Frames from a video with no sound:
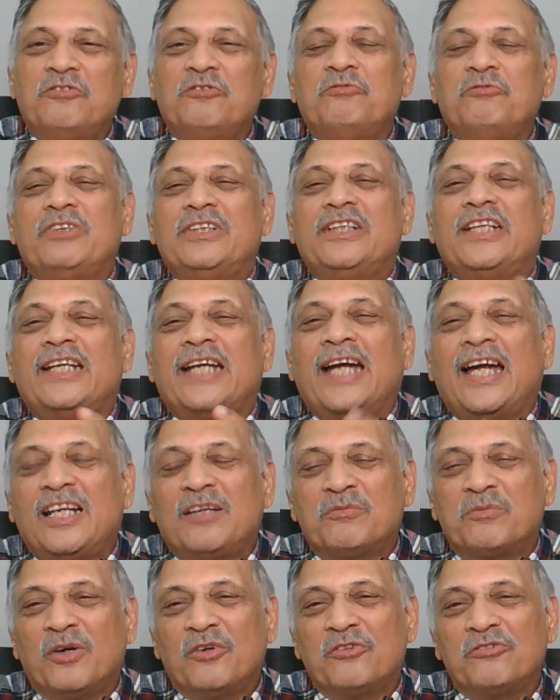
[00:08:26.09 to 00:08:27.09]
with the
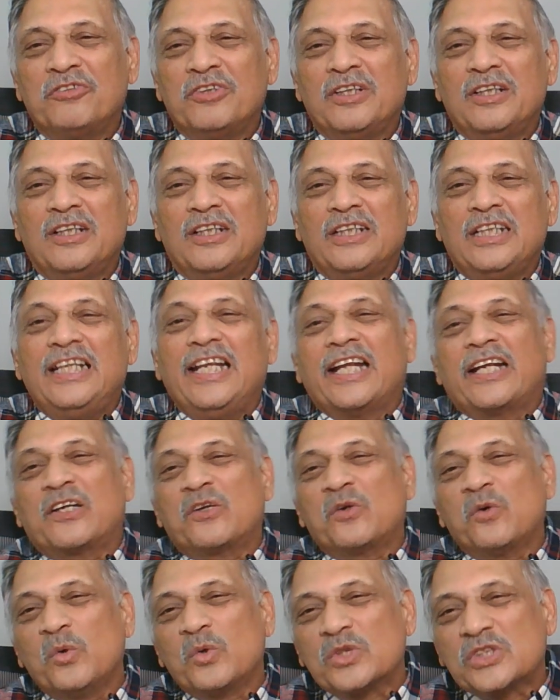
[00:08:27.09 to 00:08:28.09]
help of
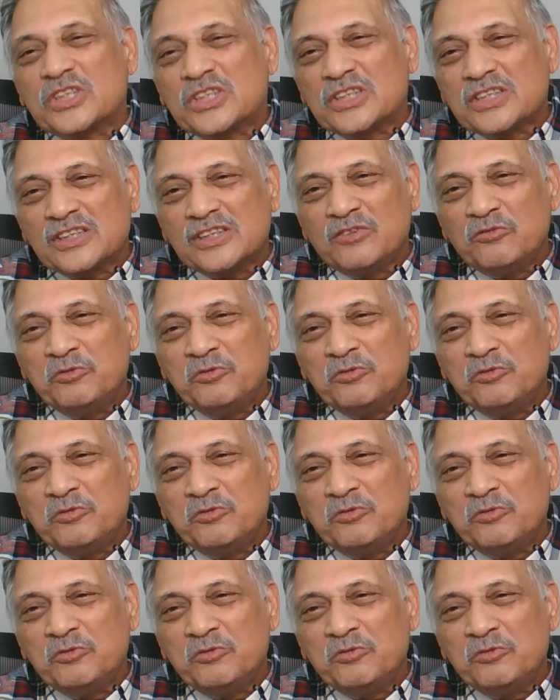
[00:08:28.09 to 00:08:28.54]
electrodes,